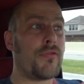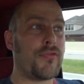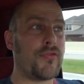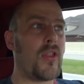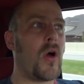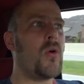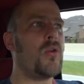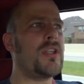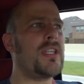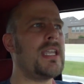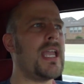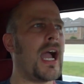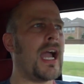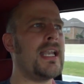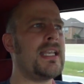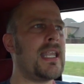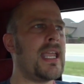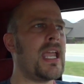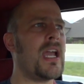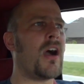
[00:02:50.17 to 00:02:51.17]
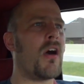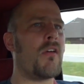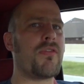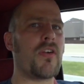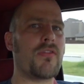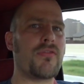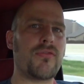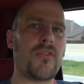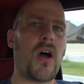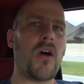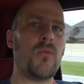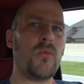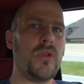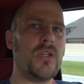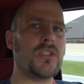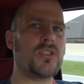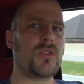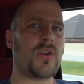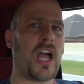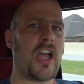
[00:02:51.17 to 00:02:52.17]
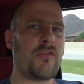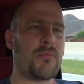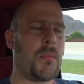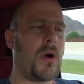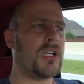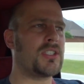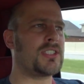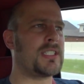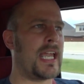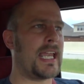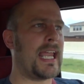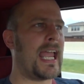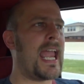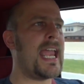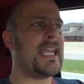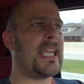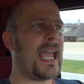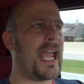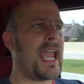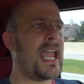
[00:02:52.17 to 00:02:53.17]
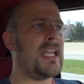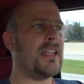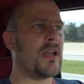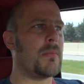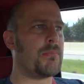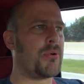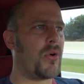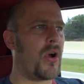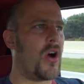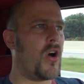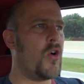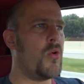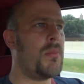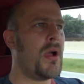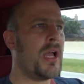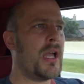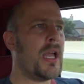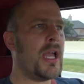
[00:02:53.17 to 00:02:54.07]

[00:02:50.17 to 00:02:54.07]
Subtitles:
float the idea of a front-wheel drive Mustang, aka the Probe,